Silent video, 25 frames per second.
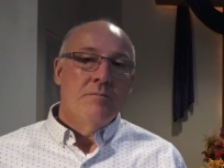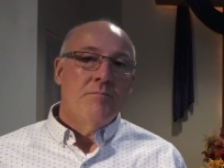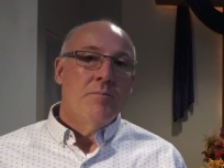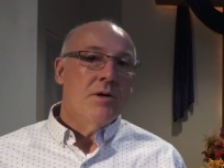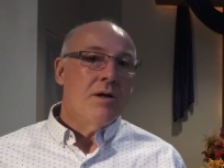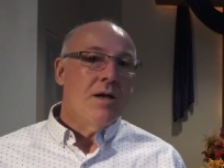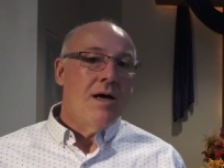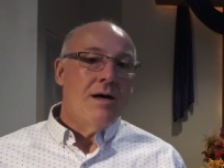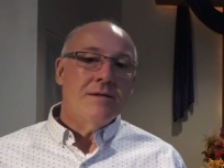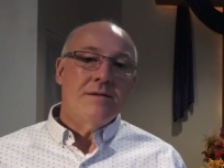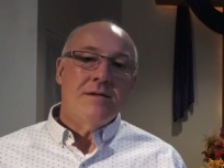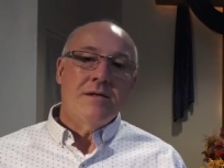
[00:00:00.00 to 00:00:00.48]

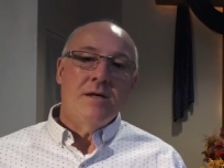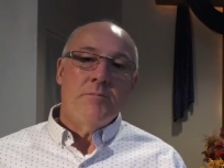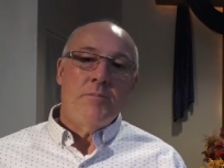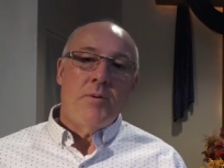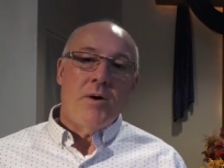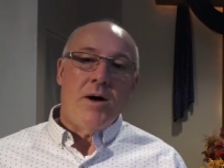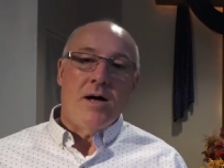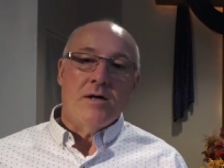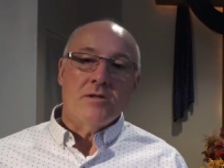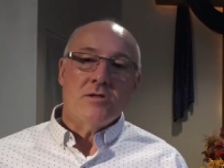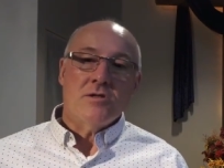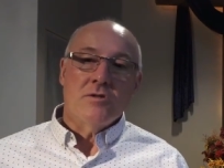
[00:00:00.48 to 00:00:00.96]
But like the
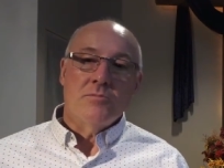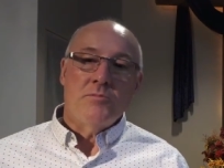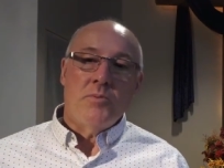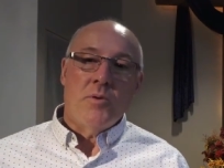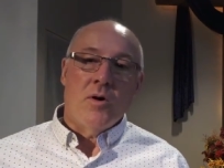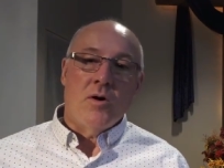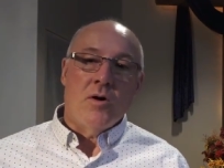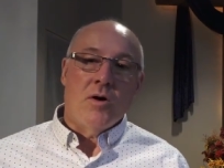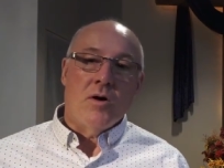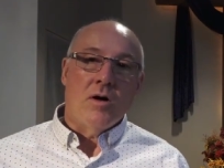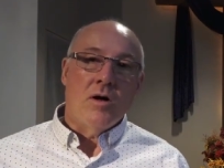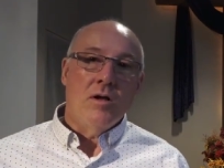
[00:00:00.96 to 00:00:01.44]
Apostle
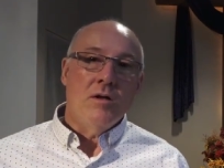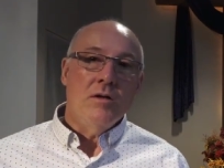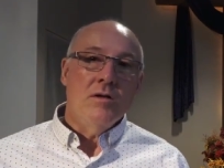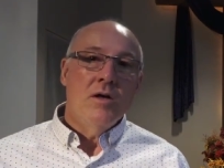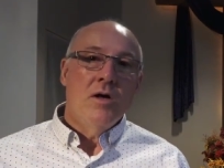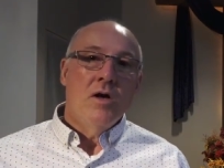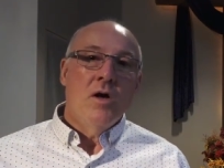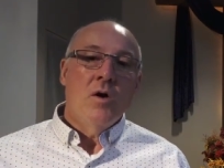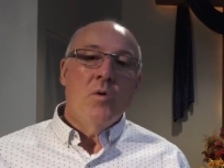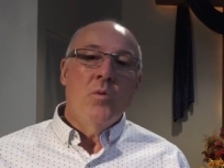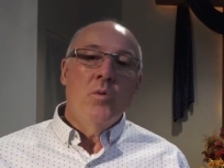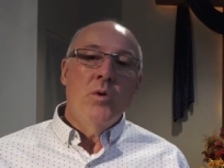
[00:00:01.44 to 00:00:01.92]

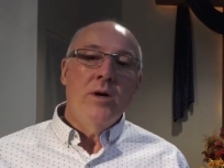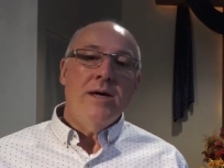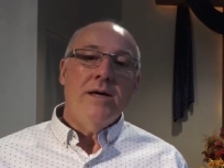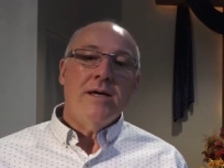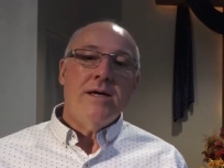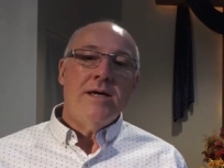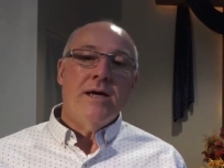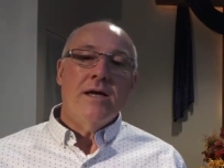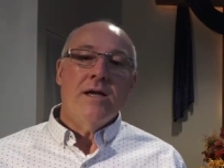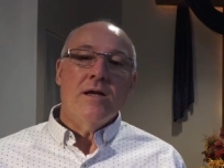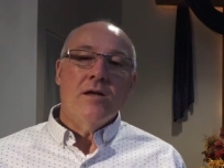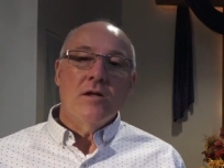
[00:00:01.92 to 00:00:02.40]
Paul, we
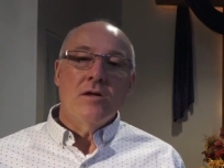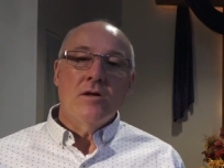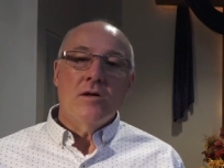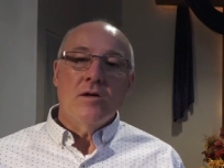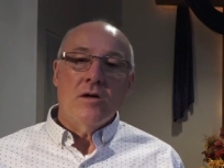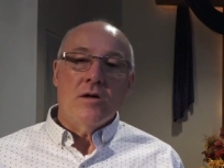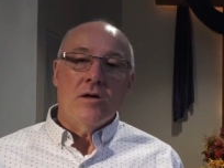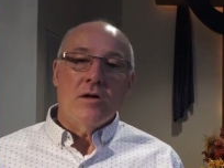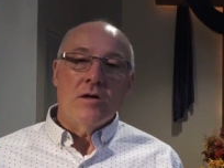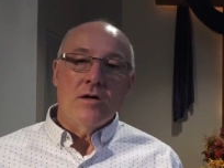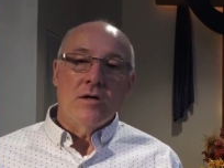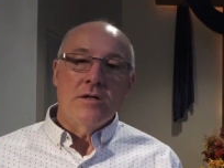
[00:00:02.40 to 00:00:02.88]
can
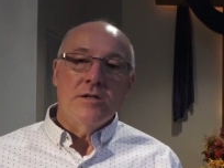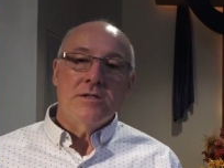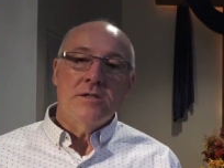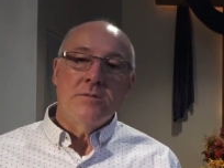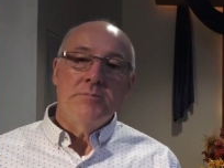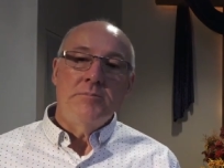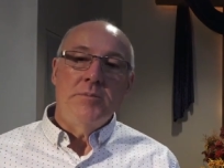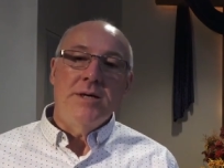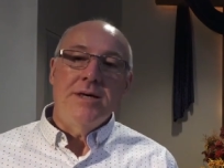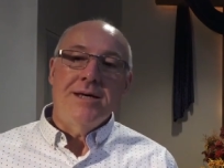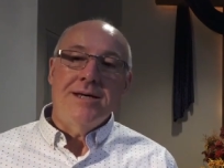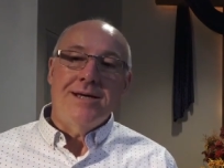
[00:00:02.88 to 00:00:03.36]
learn to
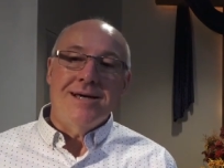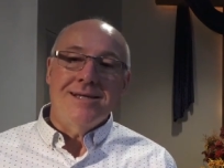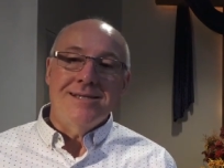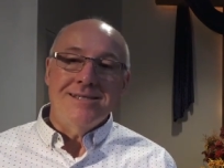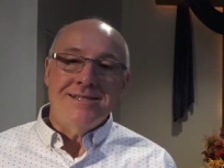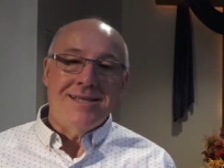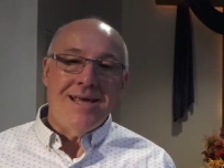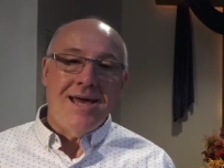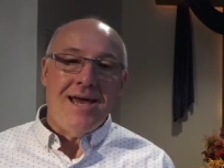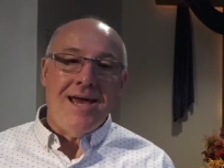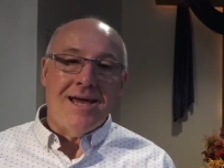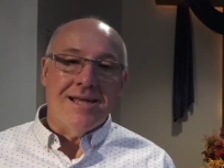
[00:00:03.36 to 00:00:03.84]
be
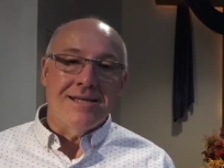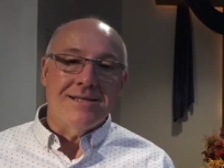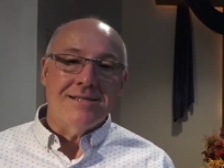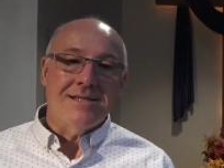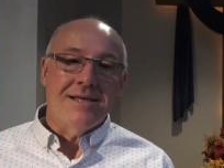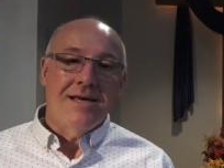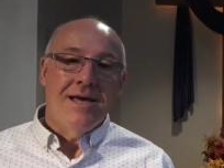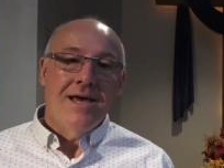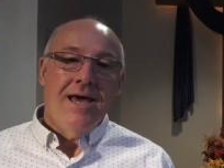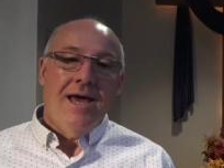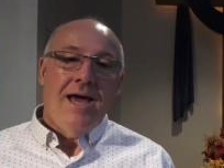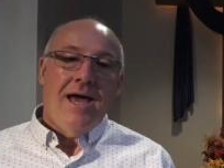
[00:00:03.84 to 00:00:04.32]

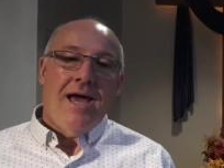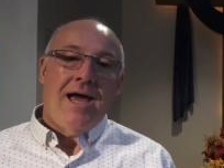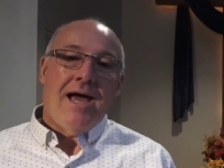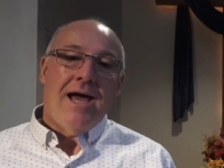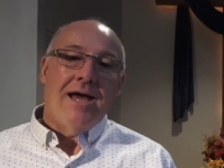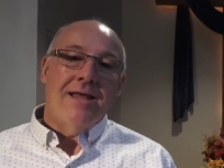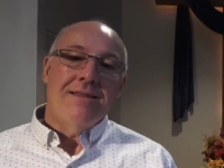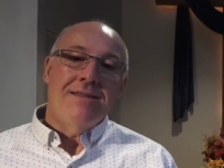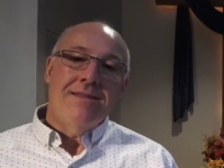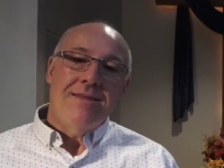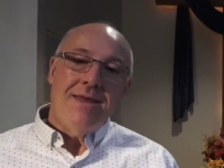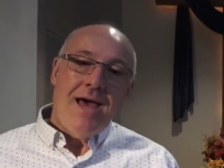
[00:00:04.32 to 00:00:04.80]
content,
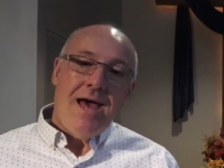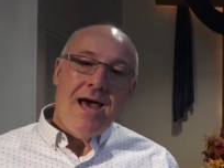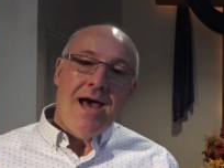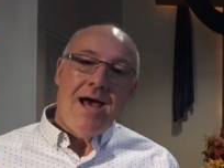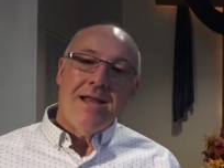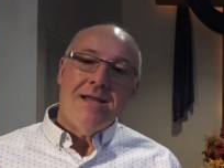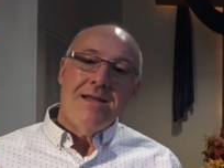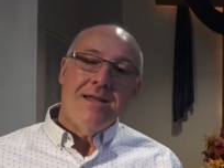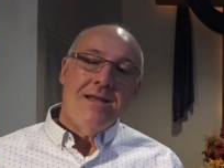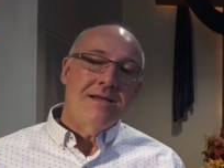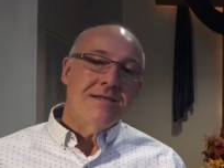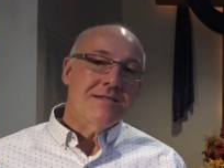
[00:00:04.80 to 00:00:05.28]
and
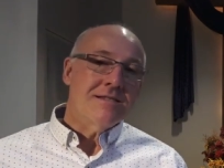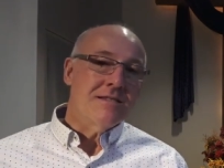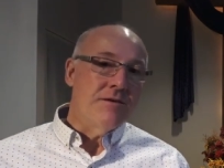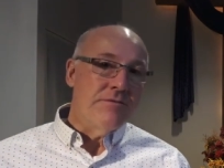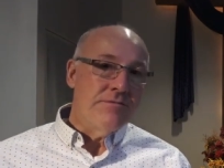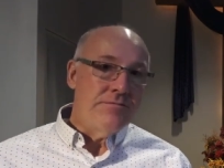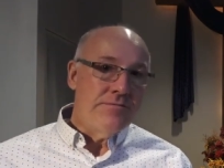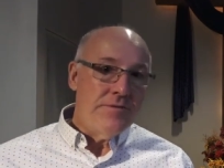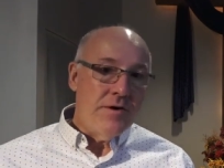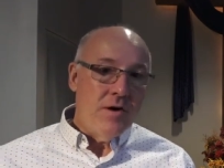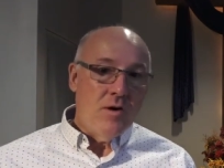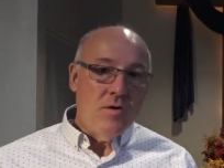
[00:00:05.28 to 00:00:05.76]
that is
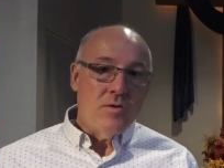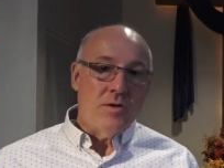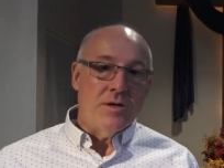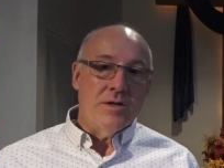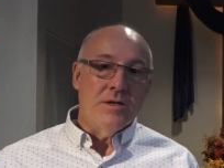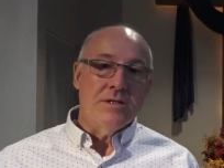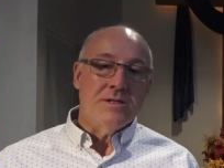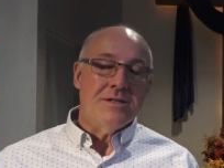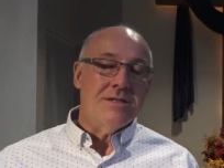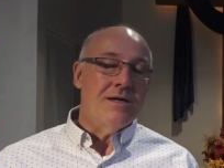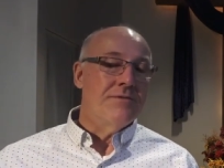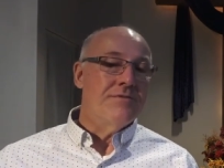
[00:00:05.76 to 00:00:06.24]
the
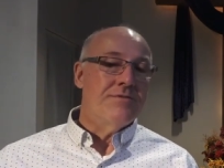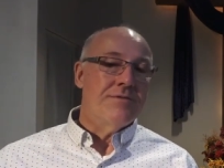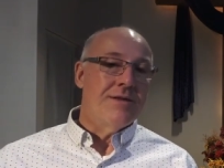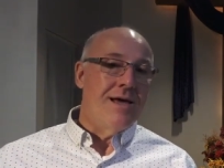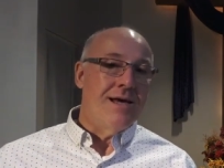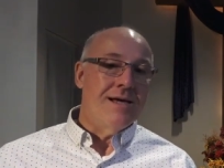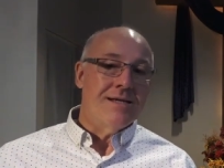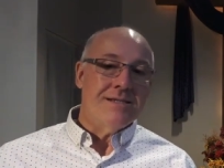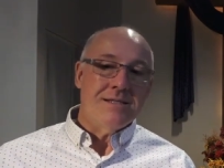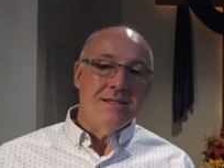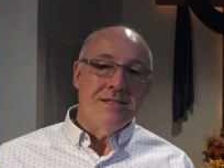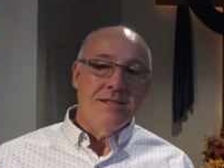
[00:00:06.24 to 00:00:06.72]
focus of
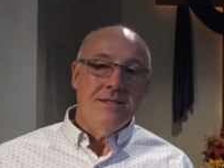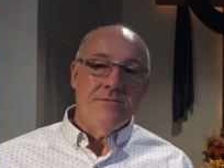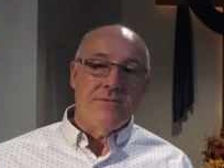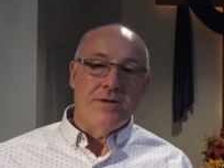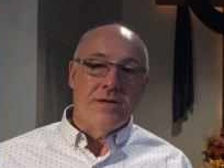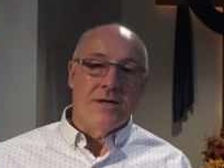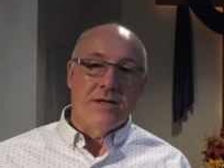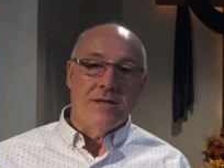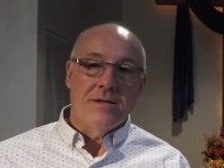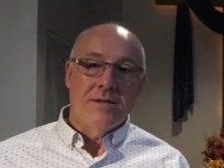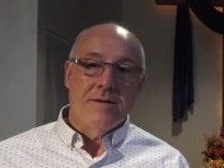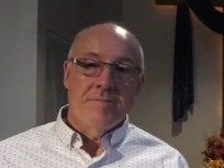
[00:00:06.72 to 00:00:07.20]

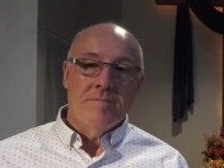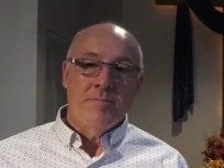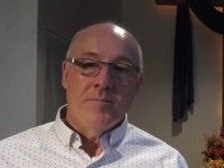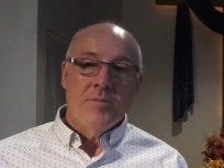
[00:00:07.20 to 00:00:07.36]
thanksgiving.